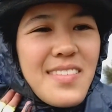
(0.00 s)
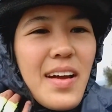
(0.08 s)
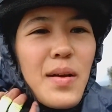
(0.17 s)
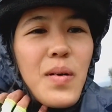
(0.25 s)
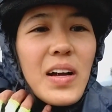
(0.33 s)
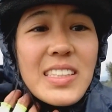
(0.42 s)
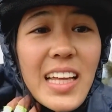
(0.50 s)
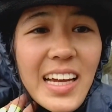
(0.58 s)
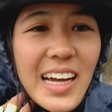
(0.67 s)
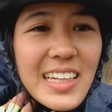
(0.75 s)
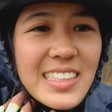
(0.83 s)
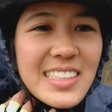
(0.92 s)
I want I
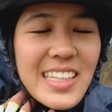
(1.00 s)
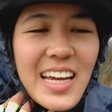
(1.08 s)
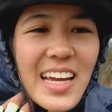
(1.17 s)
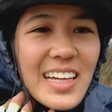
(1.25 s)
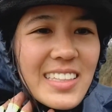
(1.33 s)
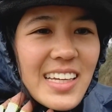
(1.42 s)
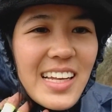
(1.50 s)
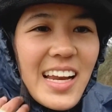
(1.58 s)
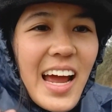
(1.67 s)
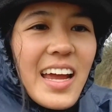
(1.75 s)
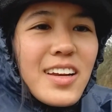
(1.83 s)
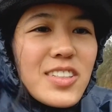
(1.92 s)
can stay until
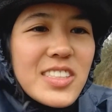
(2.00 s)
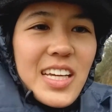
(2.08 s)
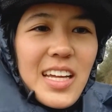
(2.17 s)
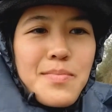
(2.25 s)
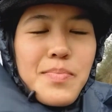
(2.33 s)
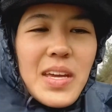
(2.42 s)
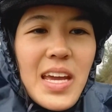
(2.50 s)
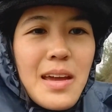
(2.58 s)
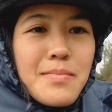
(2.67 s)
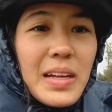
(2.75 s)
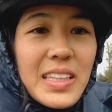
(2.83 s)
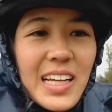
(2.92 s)
9 or 10
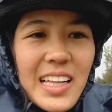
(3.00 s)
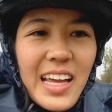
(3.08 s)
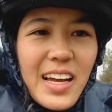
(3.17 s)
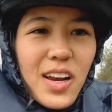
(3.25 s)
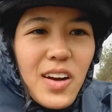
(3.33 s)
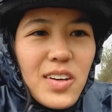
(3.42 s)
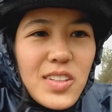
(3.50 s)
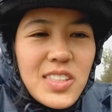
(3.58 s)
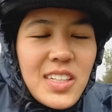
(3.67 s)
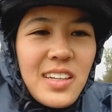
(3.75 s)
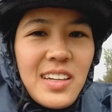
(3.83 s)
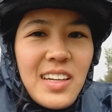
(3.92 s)
p.m. until they close.
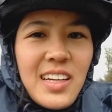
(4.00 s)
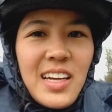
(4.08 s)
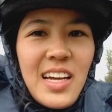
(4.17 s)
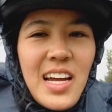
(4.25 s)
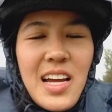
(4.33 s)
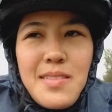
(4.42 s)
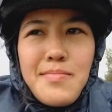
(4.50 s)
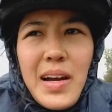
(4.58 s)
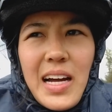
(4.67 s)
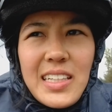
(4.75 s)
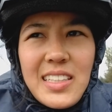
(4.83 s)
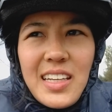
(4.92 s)

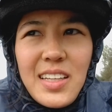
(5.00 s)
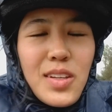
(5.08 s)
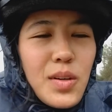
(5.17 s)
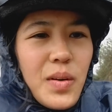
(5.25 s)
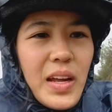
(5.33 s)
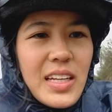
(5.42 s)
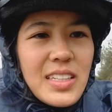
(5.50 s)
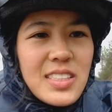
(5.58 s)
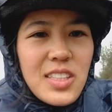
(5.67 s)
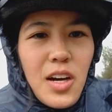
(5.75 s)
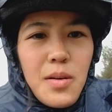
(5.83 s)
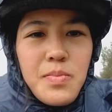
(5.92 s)
But the rain
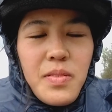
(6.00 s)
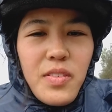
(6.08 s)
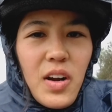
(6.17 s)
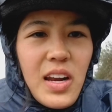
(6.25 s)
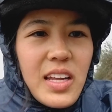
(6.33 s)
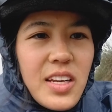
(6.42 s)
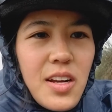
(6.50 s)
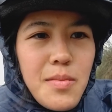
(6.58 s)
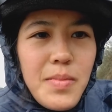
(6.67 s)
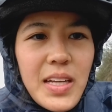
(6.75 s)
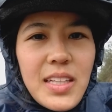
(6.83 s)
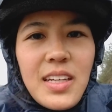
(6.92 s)
stopped for a little
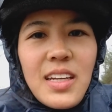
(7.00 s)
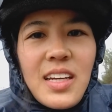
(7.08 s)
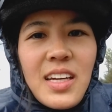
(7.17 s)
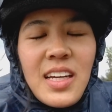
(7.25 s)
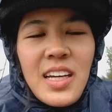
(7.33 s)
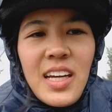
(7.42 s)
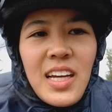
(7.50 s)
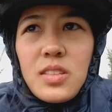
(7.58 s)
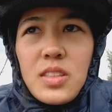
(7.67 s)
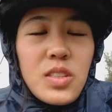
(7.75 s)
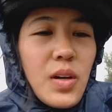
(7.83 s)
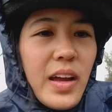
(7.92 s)
bit,
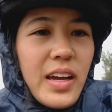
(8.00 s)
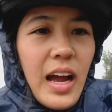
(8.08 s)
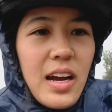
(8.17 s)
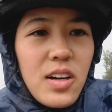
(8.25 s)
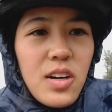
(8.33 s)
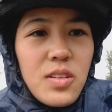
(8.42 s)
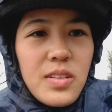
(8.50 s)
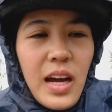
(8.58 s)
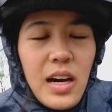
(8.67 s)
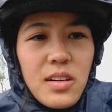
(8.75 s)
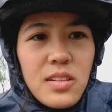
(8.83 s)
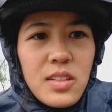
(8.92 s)
so I can go
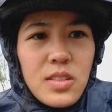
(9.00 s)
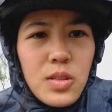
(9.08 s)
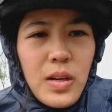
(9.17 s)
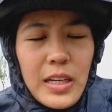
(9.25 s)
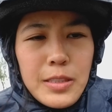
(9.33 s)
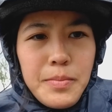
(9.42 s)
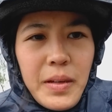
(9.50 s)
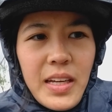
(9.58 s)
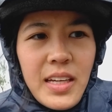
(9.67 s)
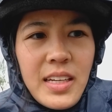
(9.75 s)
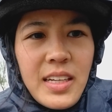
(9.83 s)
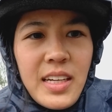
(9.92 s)
now to Caspe.
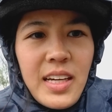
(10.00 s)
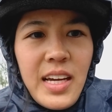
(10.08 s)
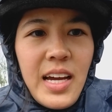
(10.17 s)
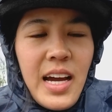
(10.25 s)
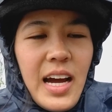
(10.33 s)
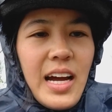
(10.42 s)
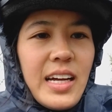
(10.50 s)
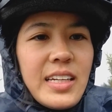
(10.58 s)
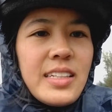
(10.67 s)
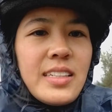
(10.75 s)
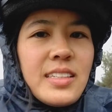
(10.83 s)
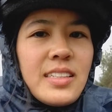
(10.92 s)

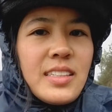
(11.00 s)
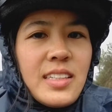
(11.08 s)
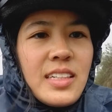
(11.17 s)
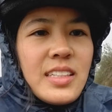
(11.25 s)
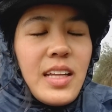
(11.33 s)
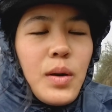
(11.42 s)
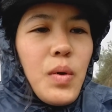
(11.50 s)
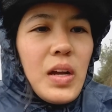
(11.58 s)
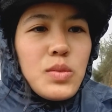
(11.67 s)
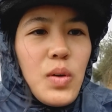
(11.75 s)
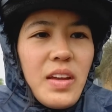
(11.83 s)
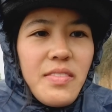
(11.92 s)
And there
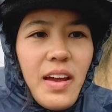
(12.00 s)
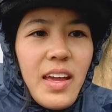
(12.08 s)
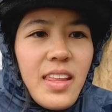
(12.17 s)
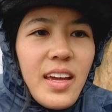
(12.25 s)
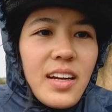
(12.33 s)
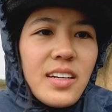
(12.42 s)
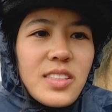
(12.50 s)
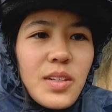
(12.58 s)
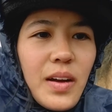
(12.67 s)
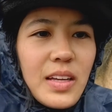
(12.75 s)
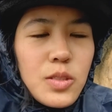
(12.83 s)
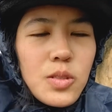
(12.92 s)
was Wi-Fi there, so
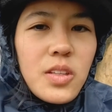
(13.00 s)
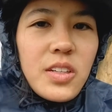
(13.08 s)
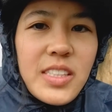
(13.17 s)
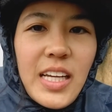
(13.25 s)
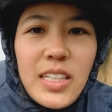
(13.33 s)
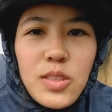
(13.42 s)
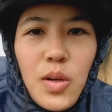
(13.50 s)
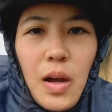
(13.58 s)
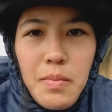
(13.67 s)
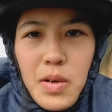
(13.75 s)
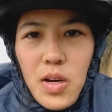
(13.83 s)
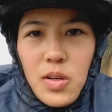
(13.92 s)
I took the chance to
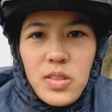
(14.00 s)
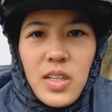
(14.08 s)
upload